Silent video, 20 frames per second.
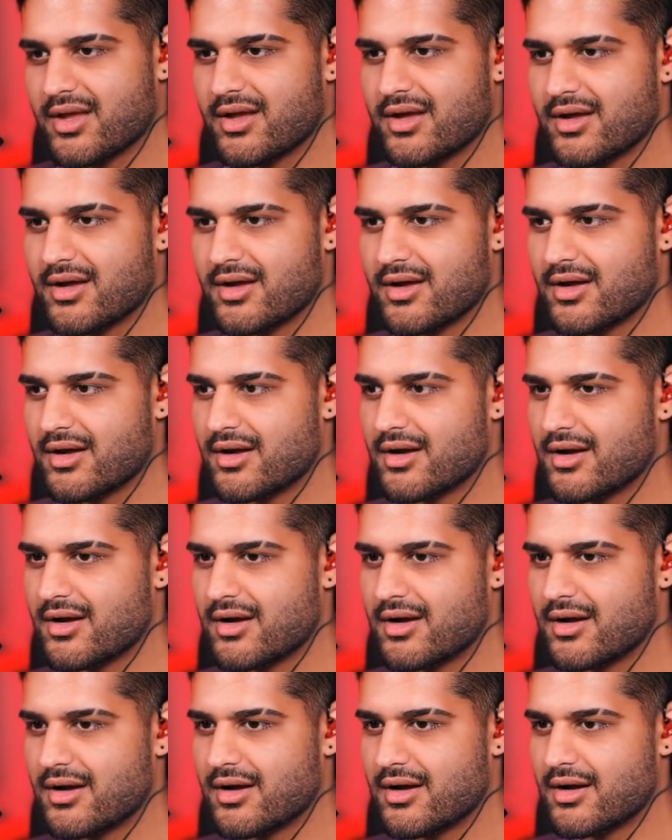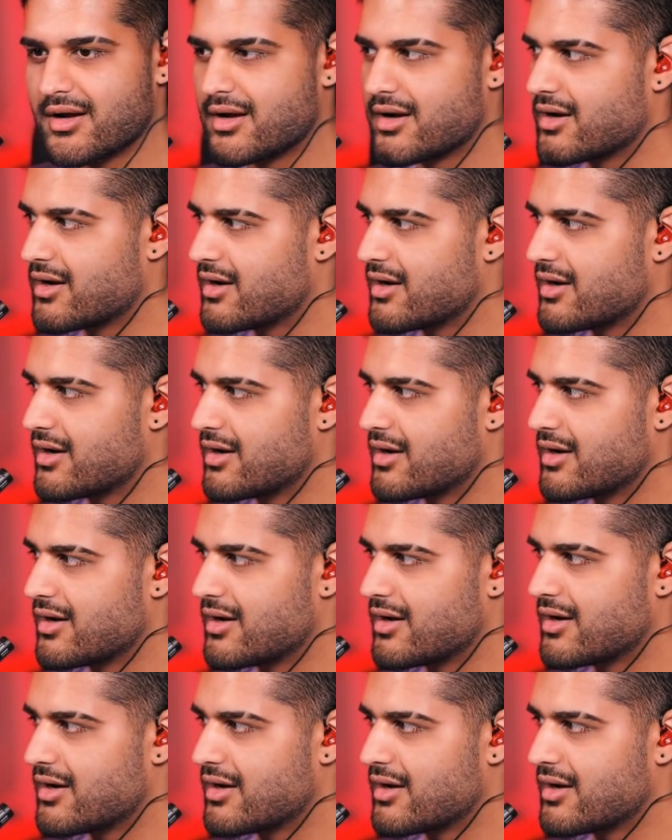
(no one is talking)